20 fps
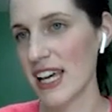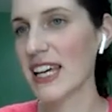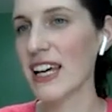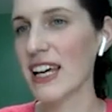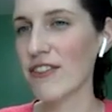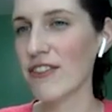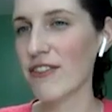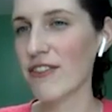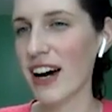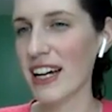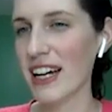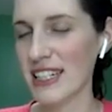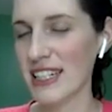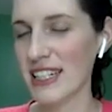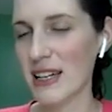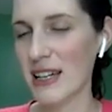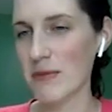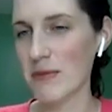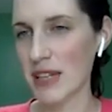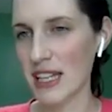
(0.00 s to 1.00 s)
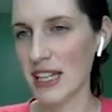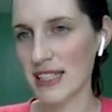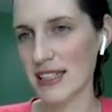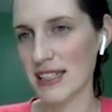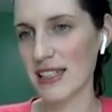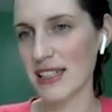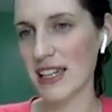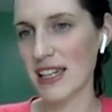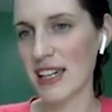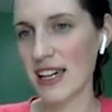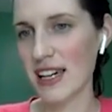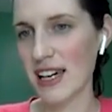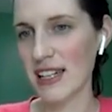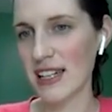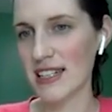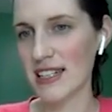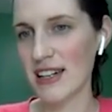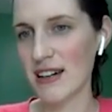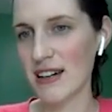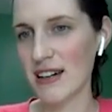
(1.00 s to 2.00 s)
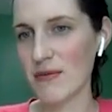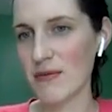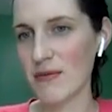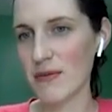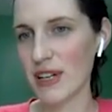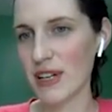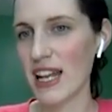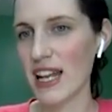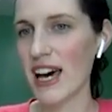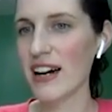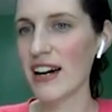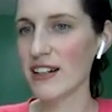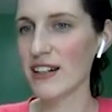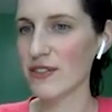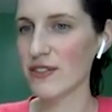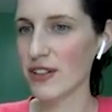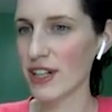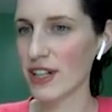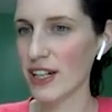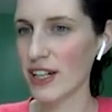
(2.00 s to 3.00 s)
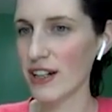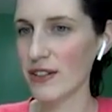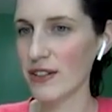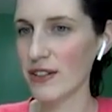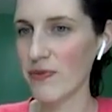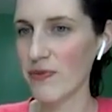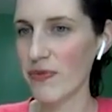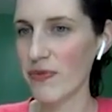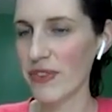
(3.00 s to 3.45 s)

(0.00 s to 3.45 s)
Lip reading: can find them easily and act for you.